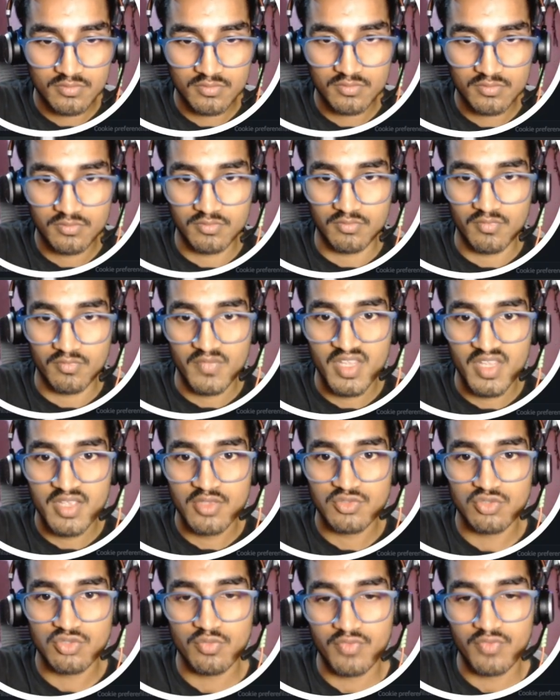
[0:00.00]
Hmm.
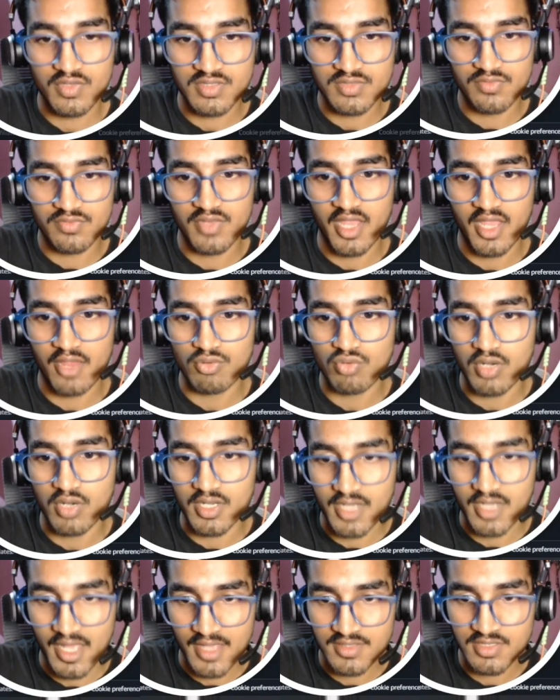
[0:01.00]
So first we have to
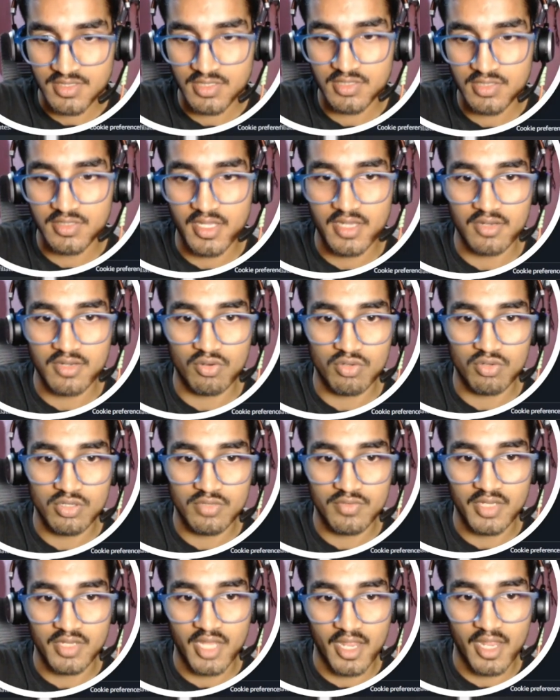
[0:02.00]
attach it, then
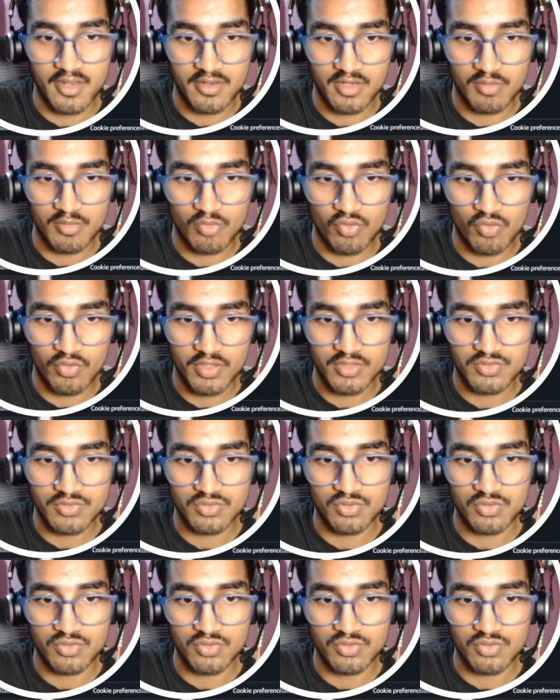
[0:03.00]
only we can remove it.